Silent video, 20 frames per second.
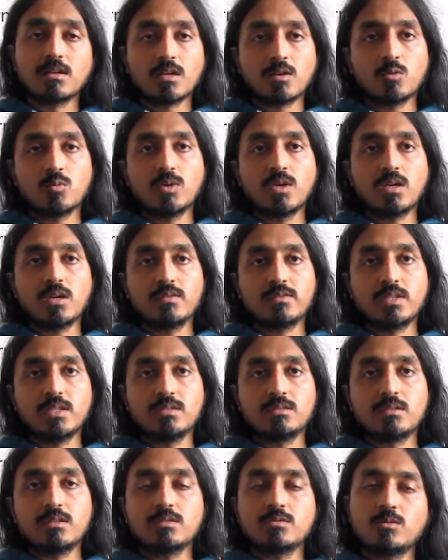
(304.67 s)
now we have
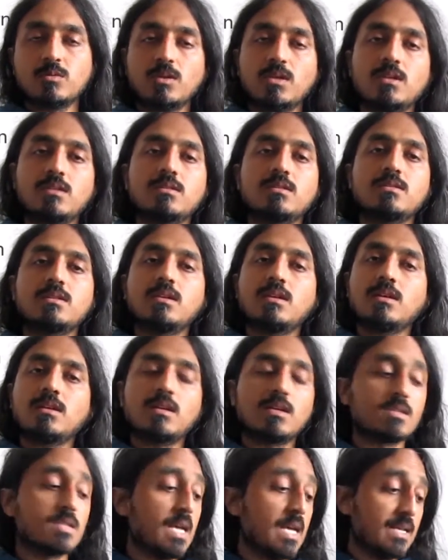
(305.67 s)
re3, so we can sing
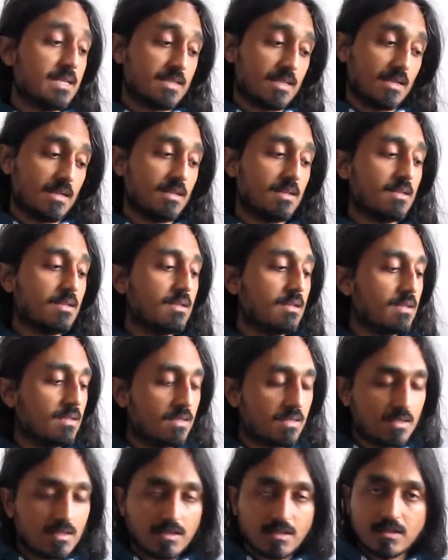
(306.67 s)
it as sa
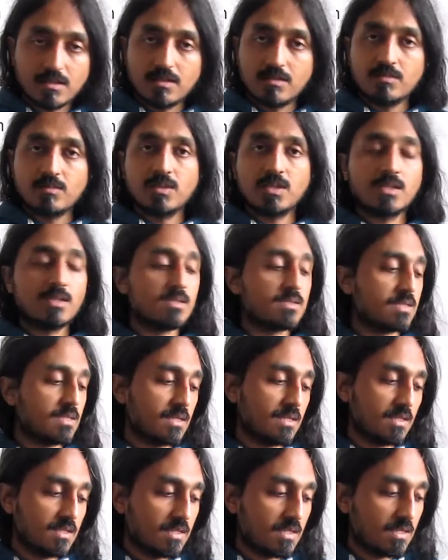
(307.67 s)
re ga ma
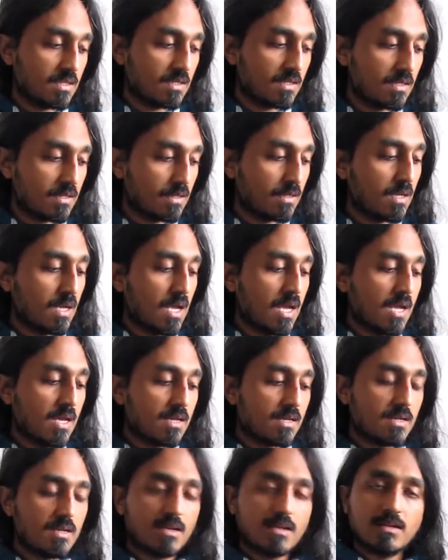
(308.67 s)
sa re
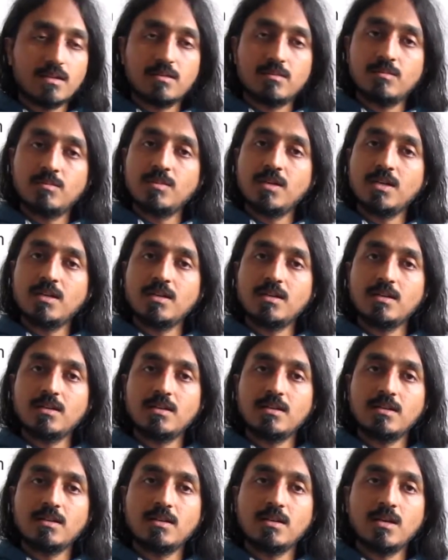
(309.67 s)
ga ma
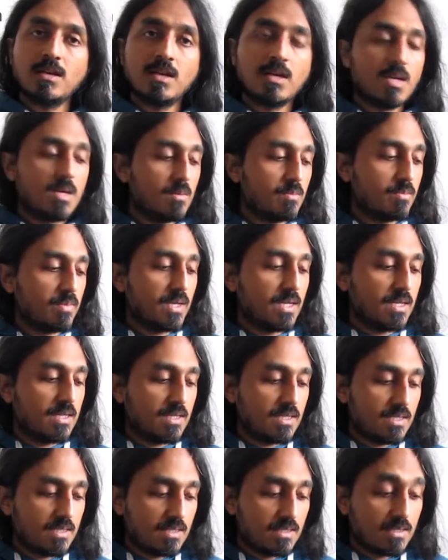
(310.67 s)
pa.
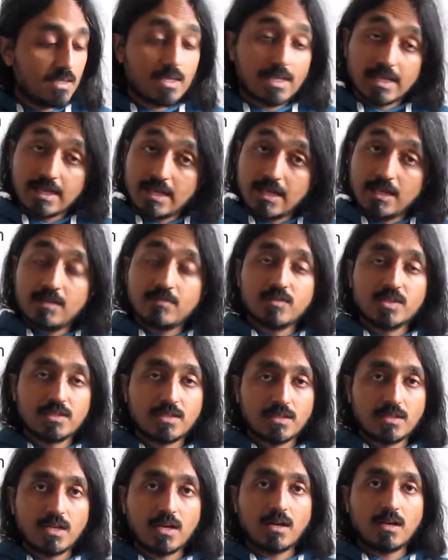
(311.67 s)
Again with
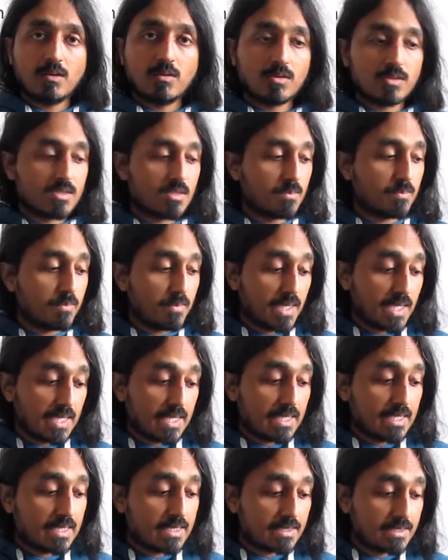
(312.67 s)
the tha also, pa
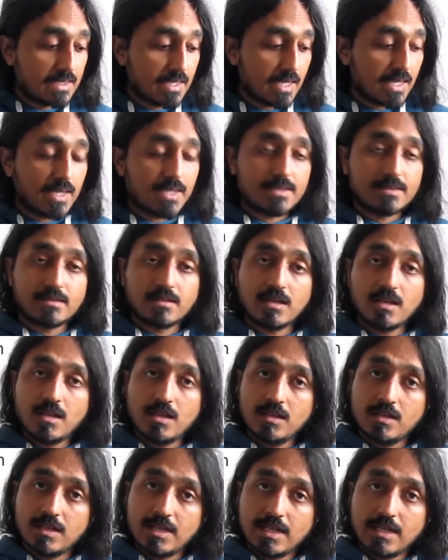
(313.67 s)
dha
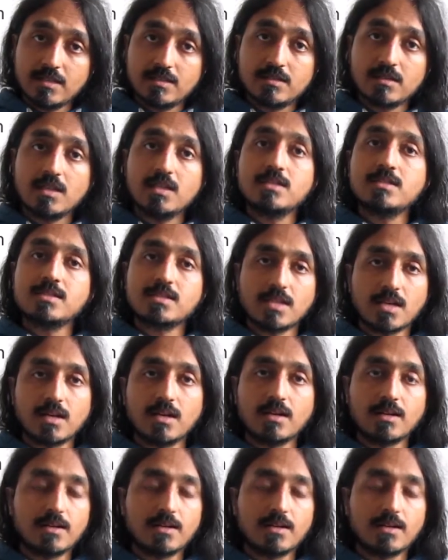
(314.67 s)
3 ni 3 sa.